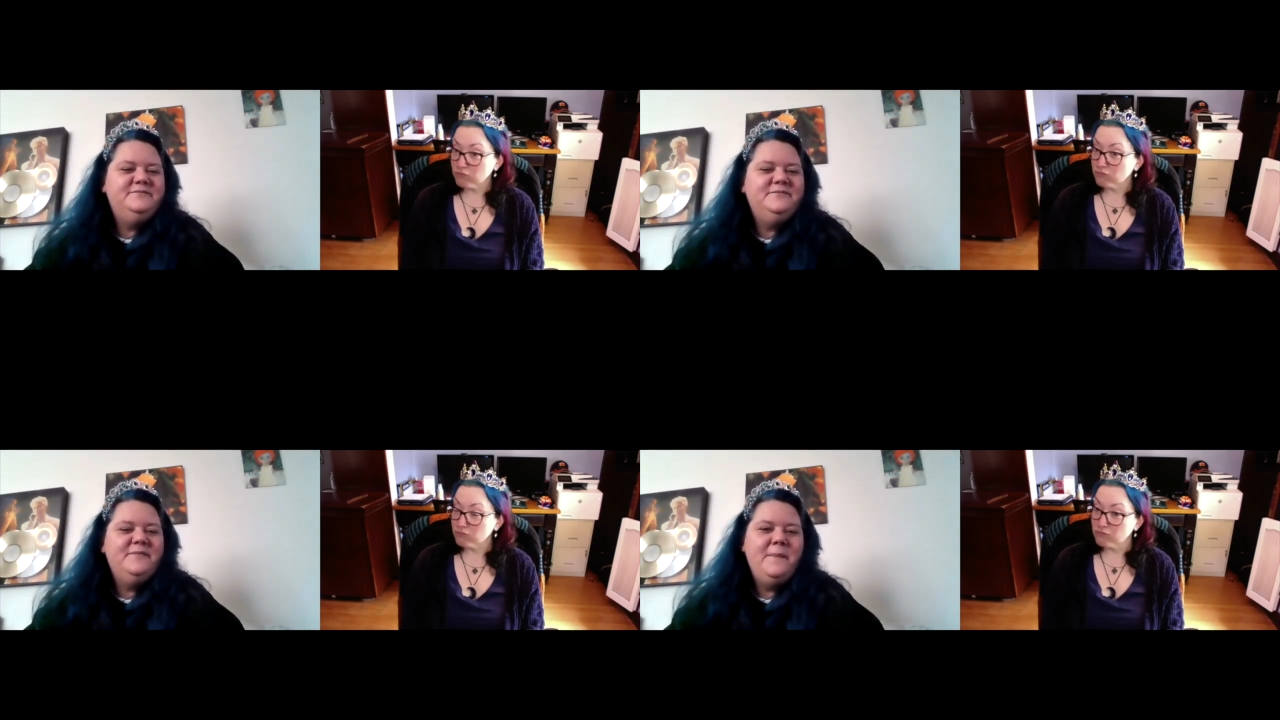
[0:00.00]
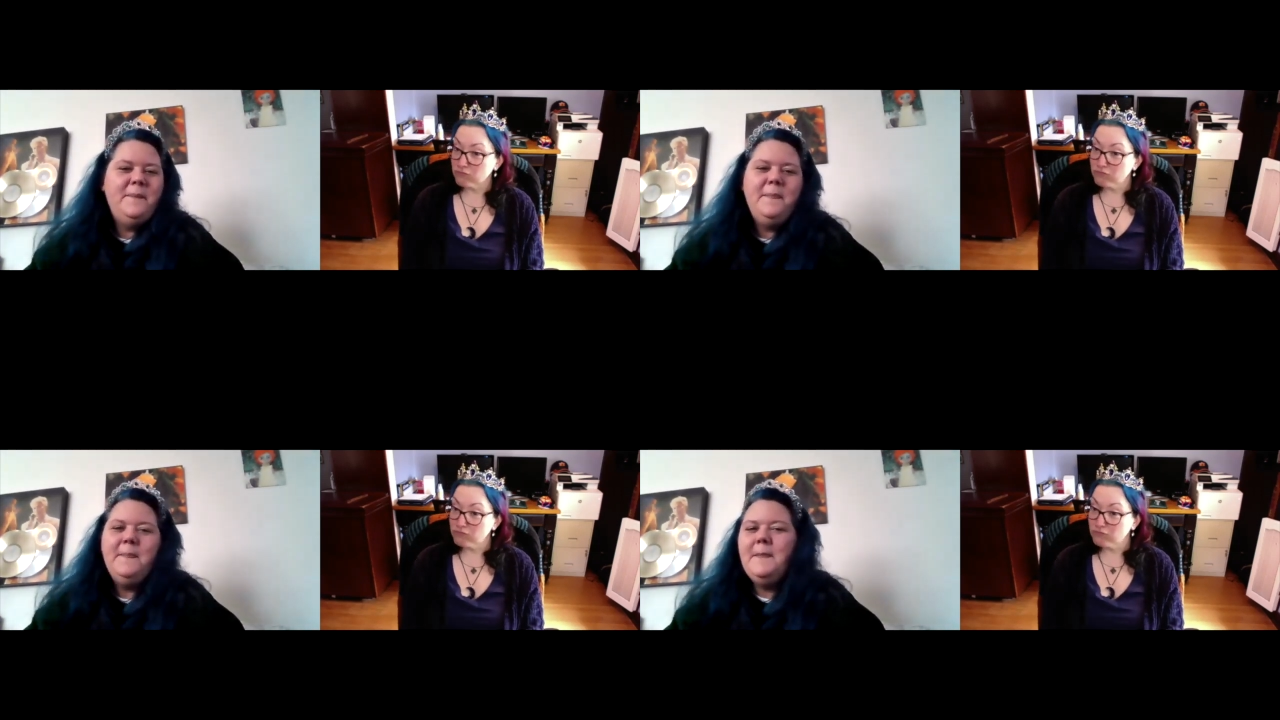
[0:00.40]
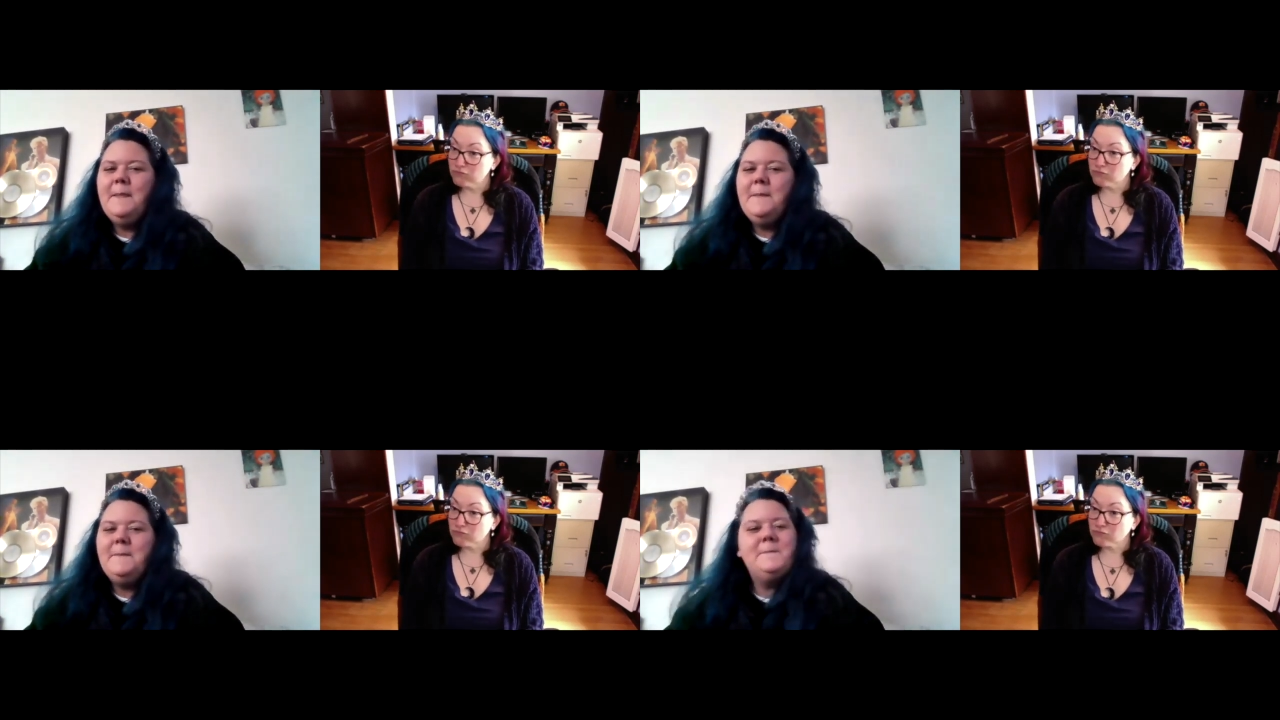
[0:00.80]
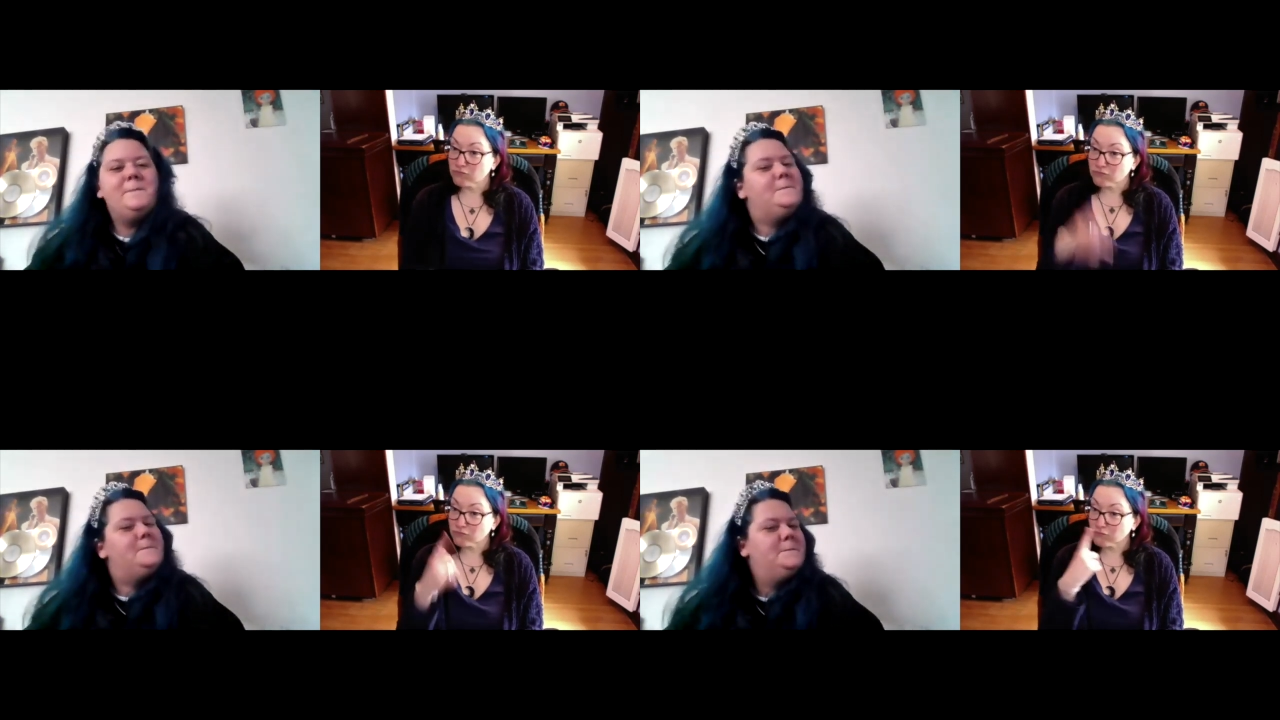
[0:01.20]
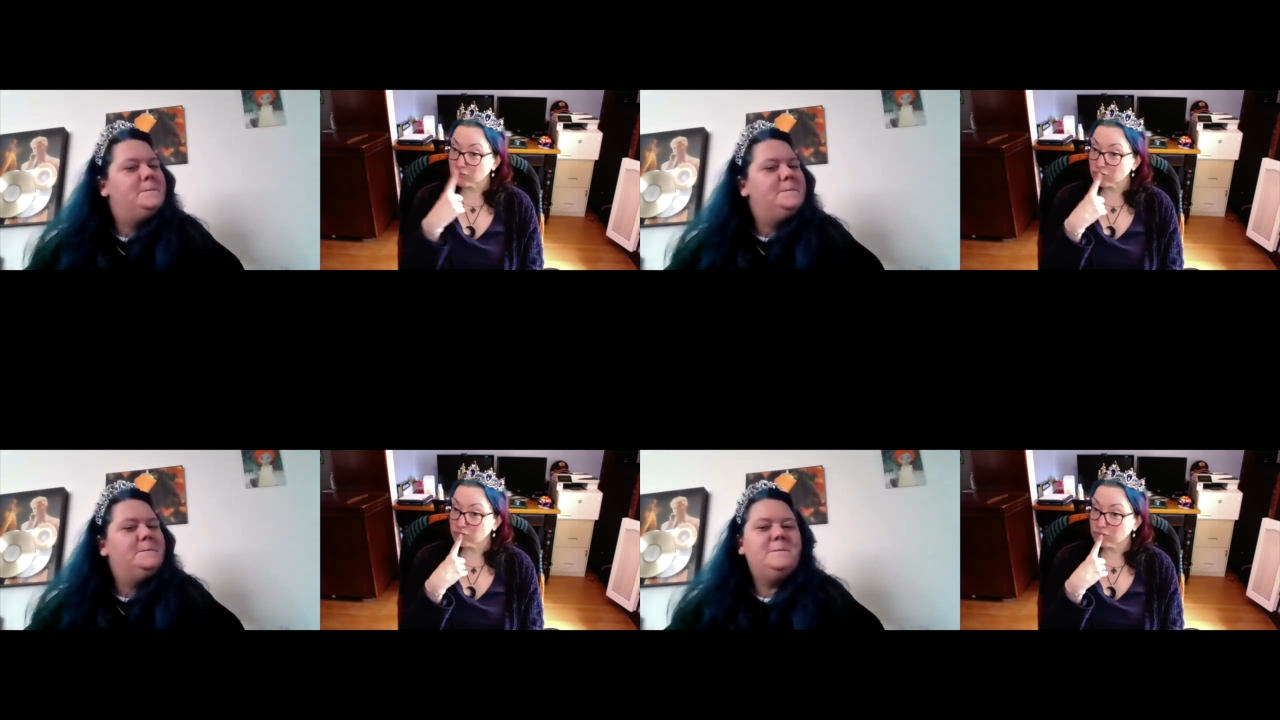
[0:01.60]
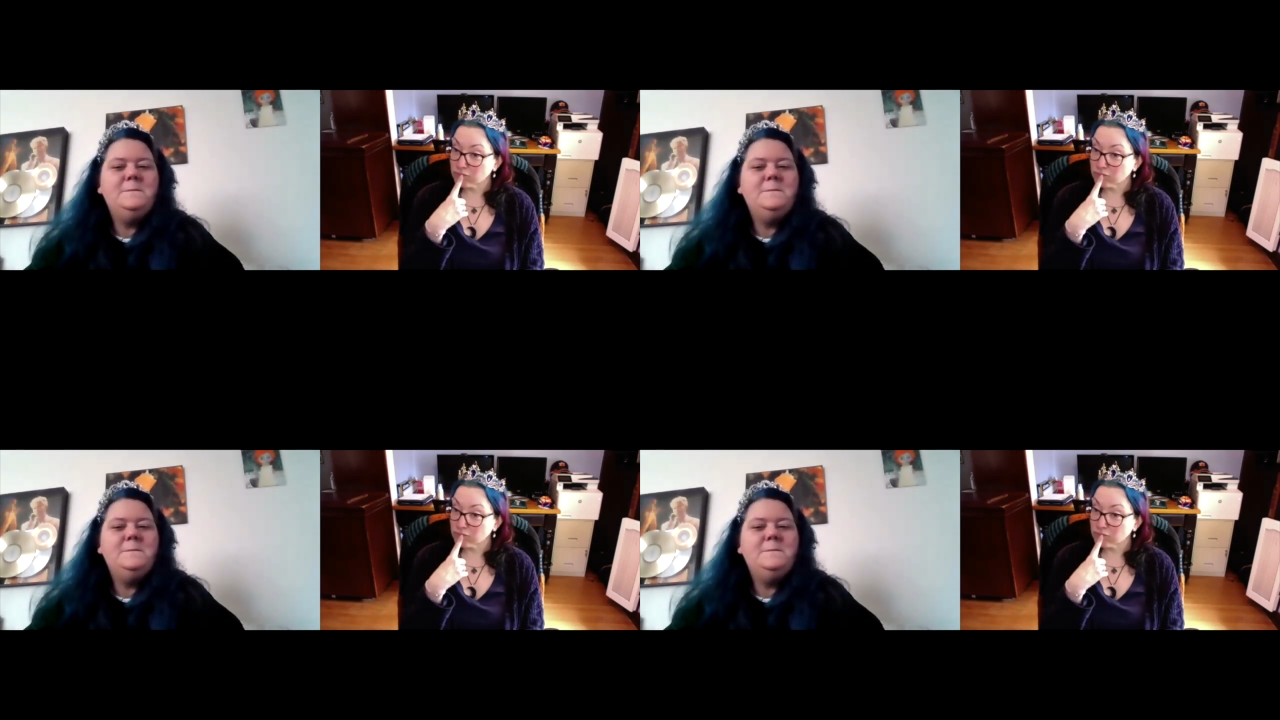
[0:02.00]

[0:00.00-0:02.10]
Nobody speaks.